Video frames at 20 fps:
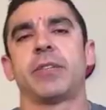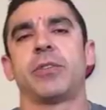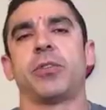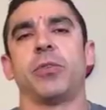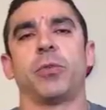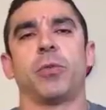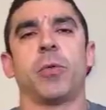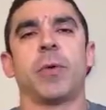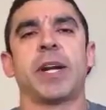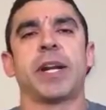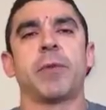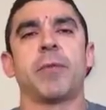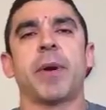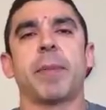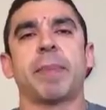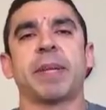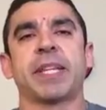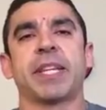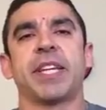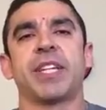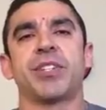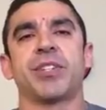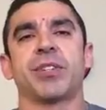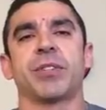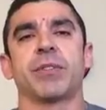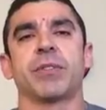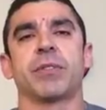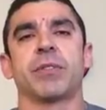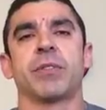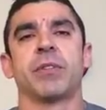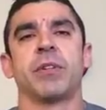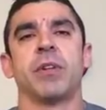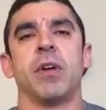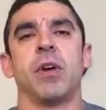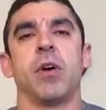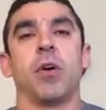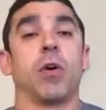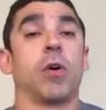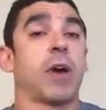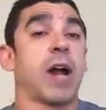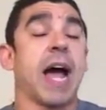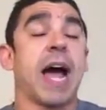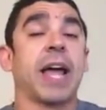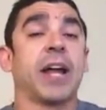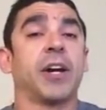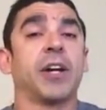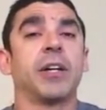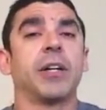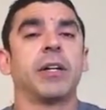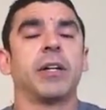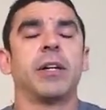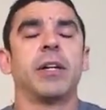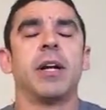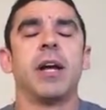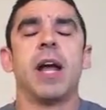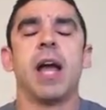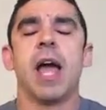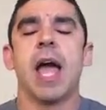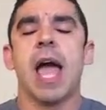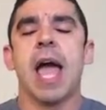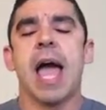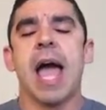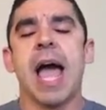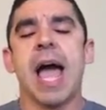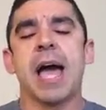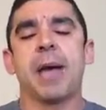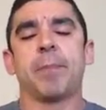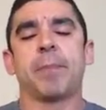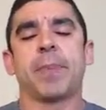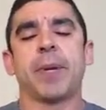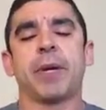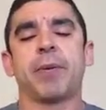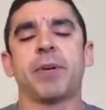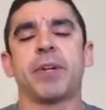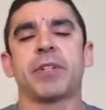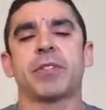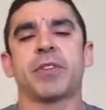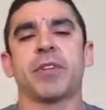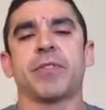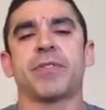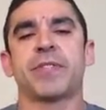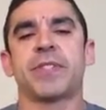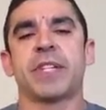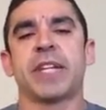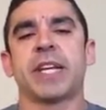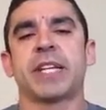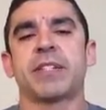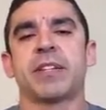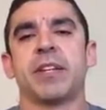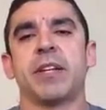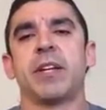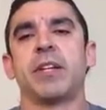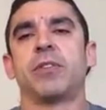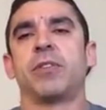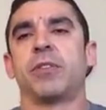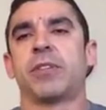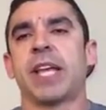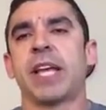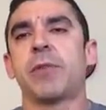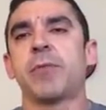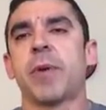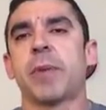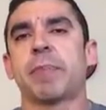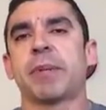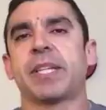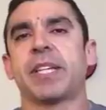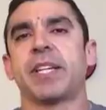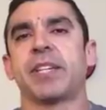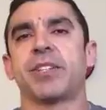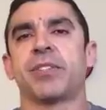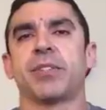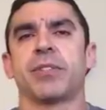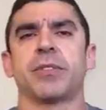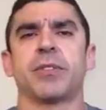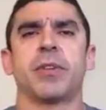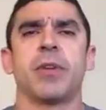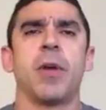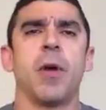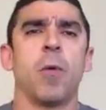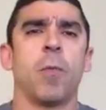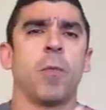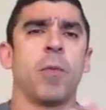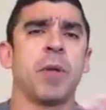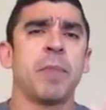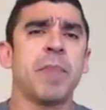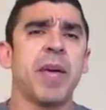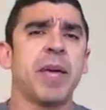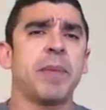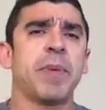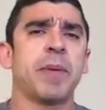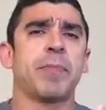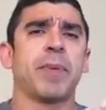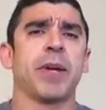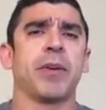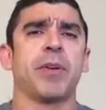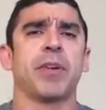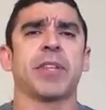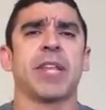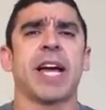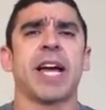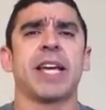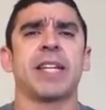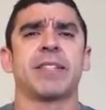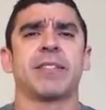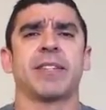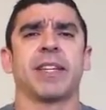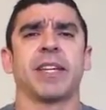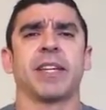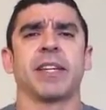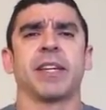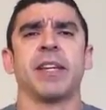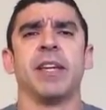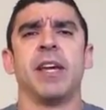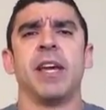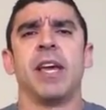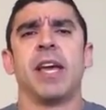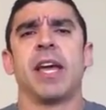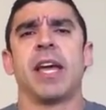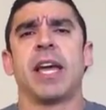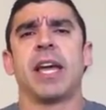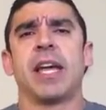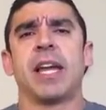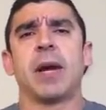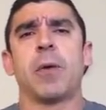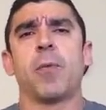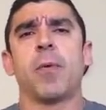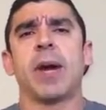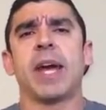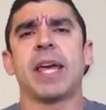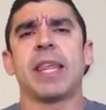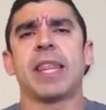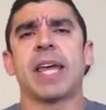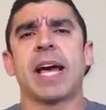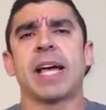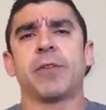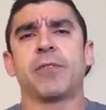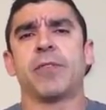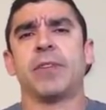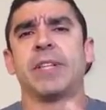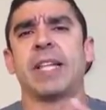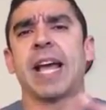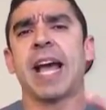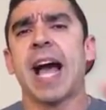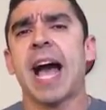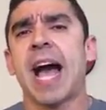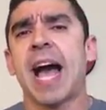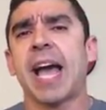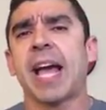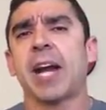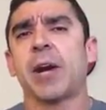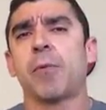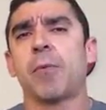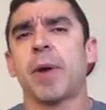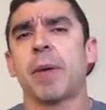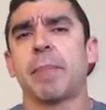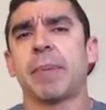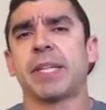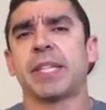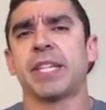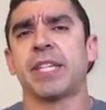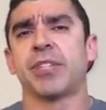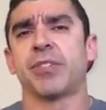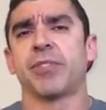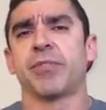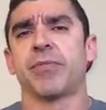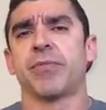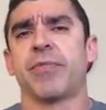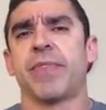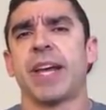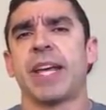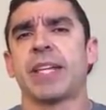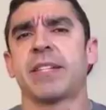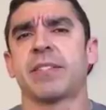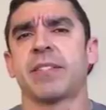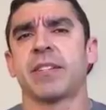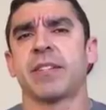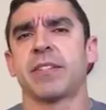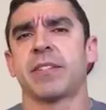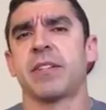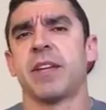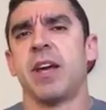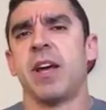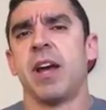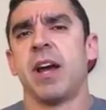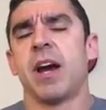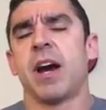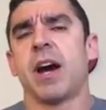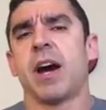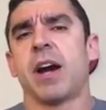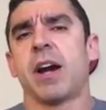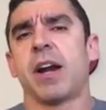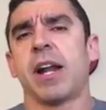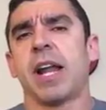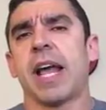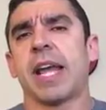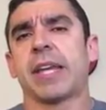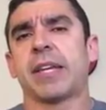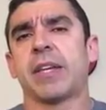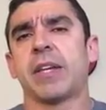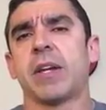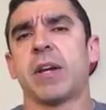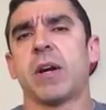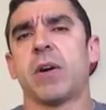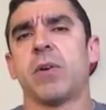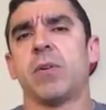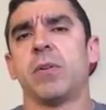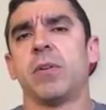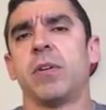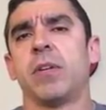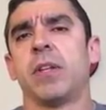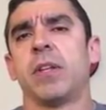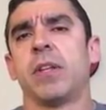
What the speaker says: to 20 repetitions or higher, and periods of 6 to 10 repetitions, we may be periodizing in a way that the higher repetition phases are like, 10